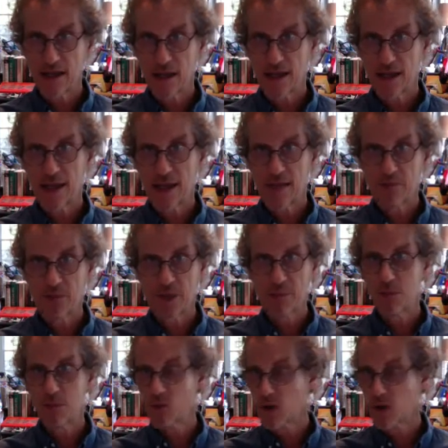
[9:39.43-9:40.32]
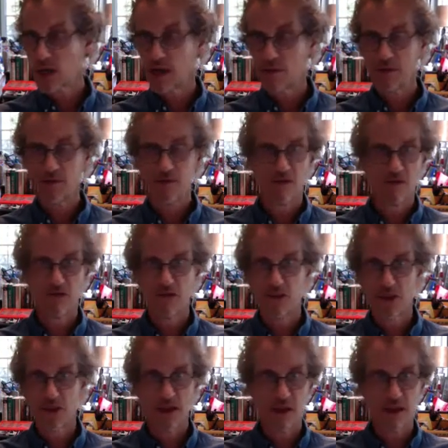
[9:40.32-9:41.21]
and people were coming from
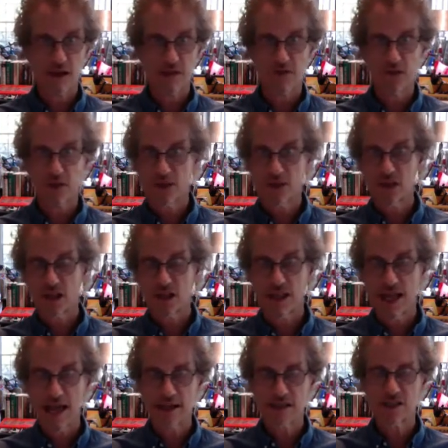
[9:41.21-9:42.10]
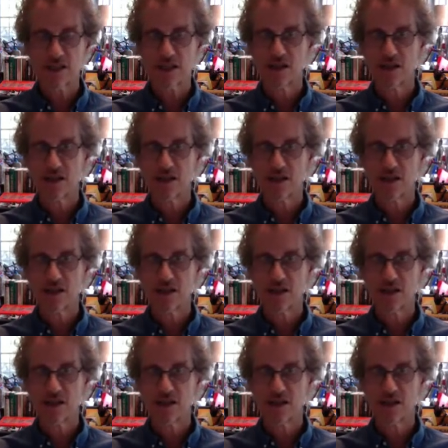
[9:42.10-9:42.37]
Philadelphia to the classes.